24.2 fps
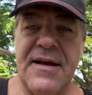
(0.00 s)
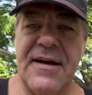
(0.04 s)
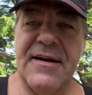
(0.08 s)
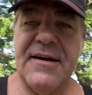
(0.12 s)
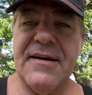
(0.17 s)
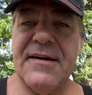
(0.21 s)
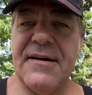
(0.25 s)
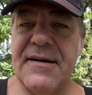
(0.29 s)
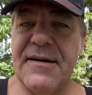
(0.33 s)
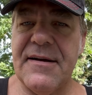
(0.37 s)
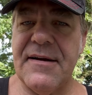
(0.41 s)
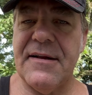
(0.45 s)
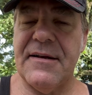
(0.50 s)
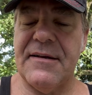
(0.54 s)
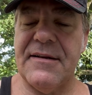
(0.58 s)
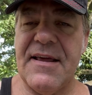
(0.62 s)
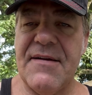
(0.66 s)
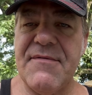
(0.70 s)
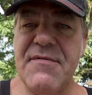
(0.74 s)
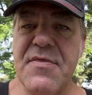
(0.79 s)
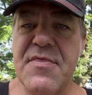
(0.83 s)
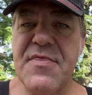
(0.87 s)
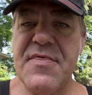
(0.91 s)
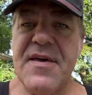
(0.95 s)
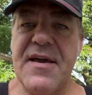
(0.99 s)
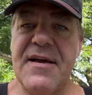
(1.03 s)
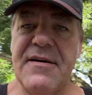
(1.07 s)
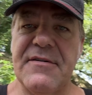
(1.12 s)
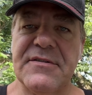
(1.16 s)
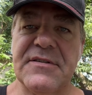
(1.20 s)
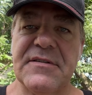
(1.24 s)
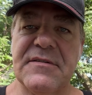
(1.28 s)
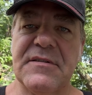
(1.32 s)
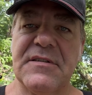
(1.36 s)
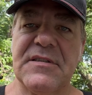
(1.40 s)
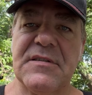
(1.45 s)

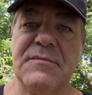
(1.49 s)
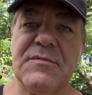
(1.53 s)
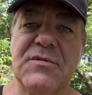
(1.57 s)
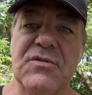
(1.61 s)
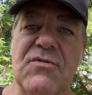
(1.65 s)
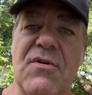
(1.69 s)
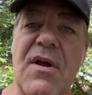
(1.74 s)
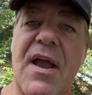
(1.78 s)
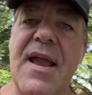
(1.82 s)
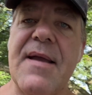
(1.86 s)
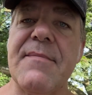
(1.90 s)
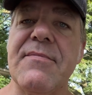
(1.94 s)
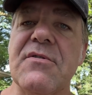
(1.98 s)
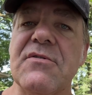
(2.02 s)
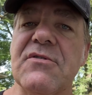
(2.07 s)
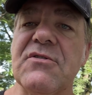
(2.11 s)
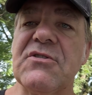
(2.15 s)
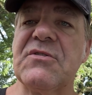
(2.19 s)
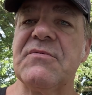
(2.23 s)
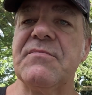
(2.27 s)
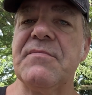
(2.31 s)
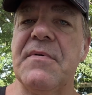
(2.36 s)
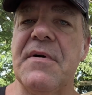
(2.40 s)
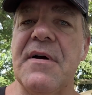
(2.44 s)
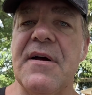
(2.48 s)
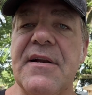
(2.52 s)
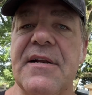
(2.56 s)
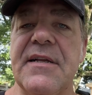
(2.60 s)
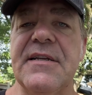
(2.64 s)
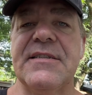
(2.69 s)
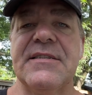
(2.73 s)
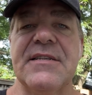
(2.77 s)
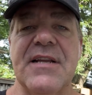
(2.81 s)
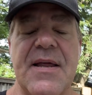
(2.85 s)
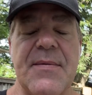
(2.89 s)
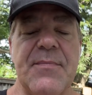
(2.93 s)
11,000 subscribers, but
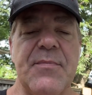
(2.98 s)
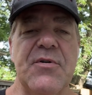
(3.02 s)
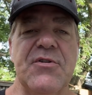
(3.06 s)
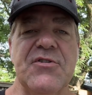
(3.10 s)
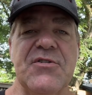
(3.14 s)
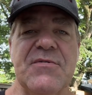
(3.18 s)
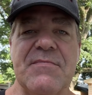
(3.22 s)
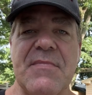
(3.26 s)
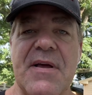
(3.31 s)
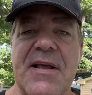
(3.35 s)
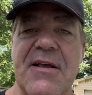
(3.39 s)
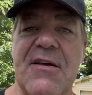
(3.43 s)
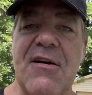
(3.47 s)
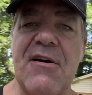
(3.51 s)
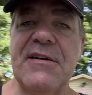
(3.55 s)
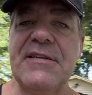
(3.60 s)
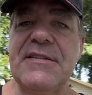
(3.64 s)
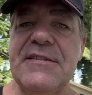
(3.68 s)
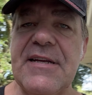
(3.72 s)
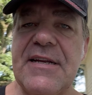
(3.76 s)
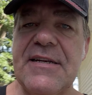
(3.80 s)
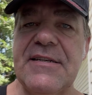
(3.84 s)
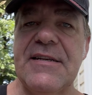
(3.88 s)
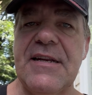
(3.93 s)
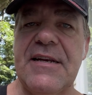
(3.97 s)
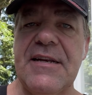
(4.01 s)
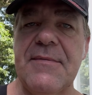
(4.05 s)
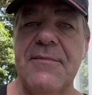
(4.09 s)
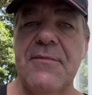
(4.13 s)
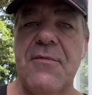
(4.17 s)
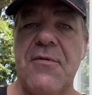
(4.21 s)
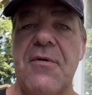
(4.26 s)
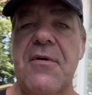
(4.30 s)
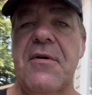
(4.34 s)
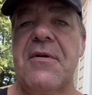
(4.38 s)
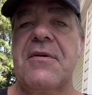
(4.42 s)
it's not pushing my content
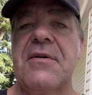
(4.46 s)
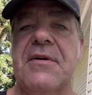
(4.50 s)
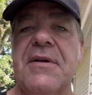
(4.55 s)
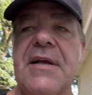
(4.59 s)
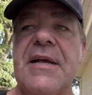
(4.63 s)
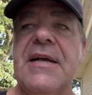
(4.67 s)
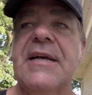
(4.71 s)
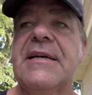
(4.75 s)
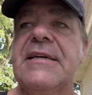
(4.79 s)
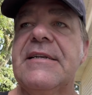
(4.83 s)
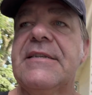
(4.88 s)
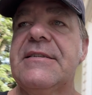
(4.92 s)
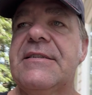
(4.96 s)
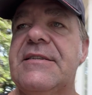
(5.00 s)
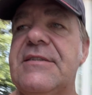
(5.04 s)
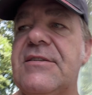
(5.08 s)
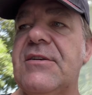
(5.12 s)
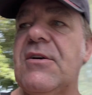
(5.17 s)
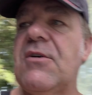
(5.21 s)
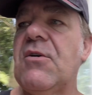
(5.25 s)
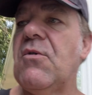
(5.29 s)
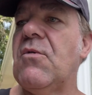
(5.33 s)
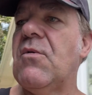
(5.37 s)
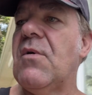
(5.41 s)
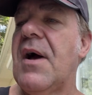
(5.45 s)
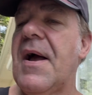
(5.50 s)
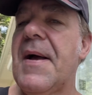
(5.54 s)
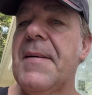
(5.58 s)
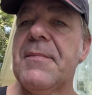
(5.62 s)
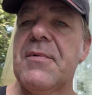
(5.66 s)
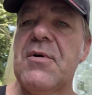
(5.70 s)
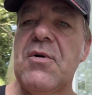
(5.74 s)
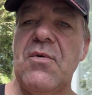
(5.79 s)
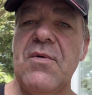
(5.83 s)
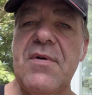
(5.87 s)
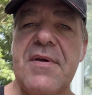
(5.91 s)
anymore. So
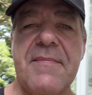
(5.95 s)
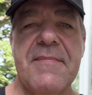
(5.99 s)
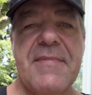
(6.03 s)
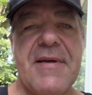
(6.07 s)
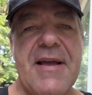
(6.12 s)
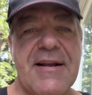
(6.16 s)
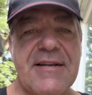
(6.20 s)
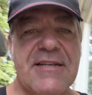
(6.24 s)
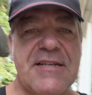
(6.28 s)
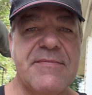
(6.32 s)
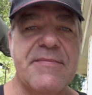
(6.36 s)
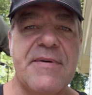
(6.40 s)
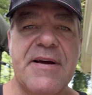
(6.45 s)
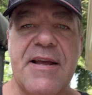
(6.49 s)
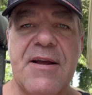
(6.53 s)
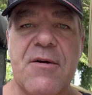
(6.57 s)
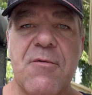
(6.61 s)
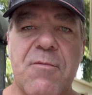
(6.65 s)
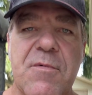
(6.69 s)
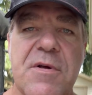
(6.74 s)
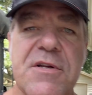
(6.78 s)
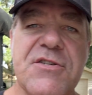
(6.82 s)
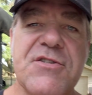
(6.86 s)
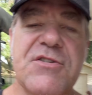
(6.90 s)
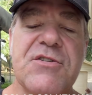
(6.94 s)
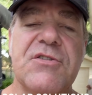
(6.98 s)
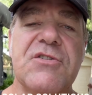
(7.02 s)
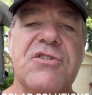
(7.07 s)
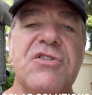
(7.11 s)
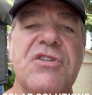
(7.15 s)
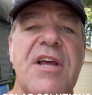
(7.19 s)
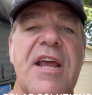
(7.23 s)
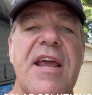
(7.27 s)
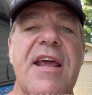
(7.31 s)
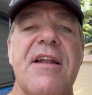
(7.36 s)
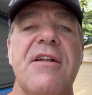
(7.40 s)
I'm going back to my original
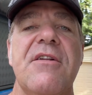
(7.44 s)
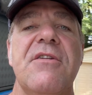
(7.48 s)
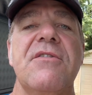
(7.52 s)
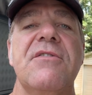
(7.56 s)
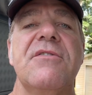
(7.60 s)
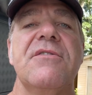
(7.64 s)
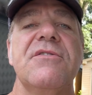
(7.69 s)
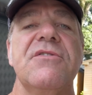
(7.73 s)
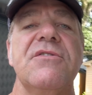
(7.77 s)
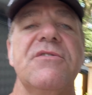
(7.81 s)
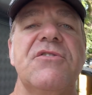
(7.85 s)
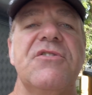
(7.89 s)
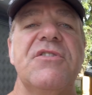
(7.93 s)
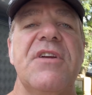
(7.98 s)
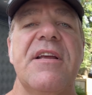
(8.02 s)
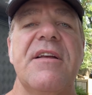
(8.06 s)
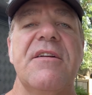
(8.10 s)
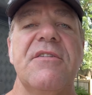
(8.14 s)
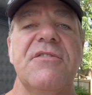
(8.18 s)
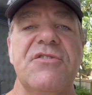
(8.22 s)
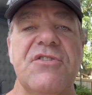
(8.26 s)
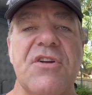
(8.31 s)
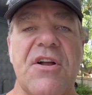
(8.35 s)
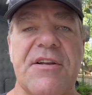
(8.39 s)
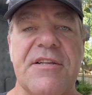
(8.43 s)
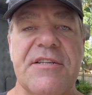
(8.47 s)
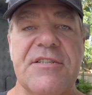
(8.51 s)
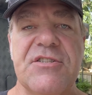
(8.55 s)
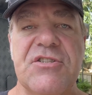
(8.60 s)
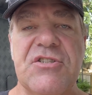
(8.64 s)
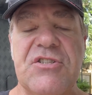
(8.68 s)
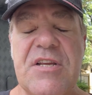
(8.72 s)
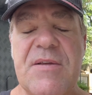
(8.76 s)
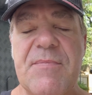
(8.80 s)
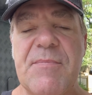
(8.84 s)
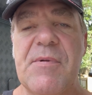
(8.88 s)
channel, JL
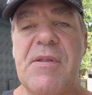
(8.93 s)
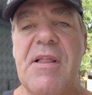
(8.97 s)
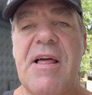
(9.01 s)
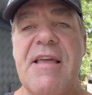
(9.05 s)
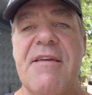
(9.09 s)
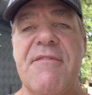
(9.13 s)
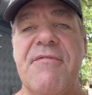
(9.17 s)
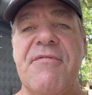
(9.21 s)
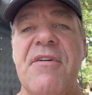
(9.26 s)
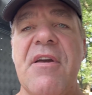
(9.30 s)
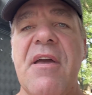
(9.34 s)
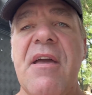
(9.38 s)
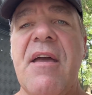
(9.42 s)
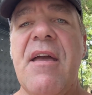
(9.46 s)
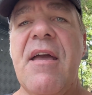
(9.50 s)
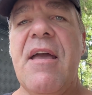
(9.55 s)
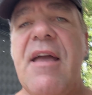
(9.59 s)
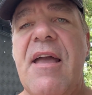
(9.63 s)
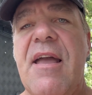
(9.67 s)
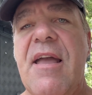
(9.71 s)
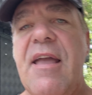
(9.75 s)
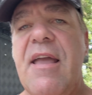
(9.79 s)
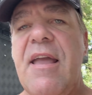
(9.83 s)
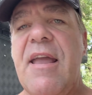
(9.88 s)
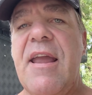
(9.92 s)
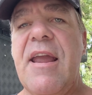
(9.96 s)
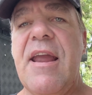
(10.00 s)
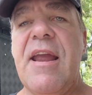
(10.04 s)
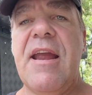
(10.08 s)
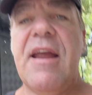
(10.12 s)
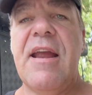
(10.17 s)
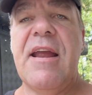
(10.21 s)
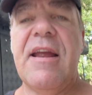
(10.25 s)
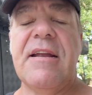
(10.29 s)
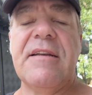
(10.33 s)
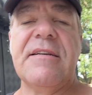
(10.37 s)
Johnny's Jeep Life,
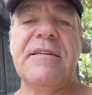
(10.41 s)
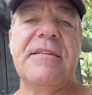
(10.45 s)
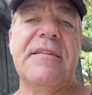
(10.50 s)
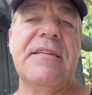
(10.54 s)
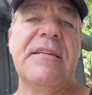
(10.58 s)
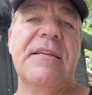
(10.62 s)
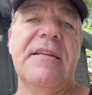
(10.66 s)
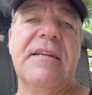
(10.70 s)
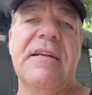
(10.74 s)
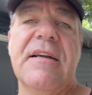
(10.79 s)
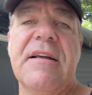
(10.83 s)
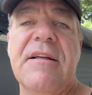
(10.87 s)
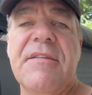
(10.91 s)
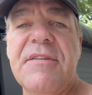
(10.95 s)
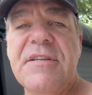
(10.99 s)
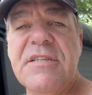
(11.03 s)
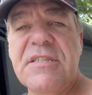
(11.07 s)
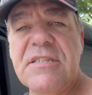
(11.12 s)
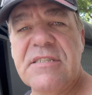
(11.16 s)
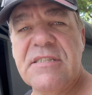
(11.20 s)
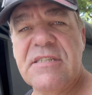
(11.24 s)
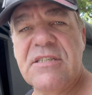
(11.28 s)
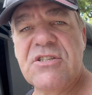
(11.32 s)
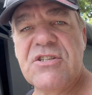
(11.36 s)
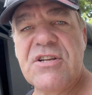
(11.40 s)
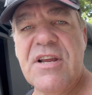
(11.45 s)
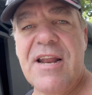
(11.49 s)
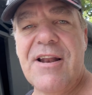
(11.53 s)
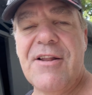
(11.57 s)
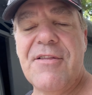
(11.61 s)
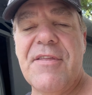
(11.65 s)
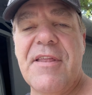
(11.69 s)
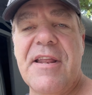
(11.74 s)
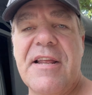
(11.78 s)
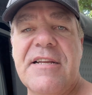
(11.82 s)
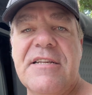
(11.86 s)
and this is a
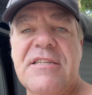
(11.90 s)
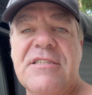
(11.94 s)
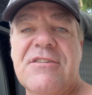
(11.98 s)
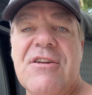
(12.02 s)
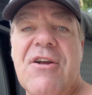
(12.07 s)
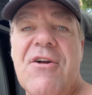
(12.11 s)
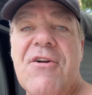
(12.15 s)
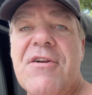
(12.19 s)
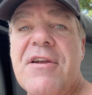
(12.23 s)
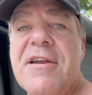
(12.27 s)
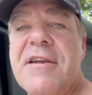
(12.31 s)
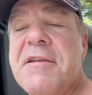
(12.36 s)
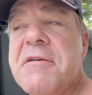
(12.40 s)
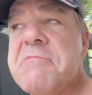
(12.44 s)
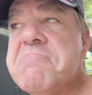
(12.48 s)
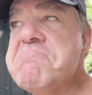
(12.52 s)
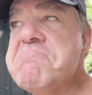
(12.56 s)
channel that I started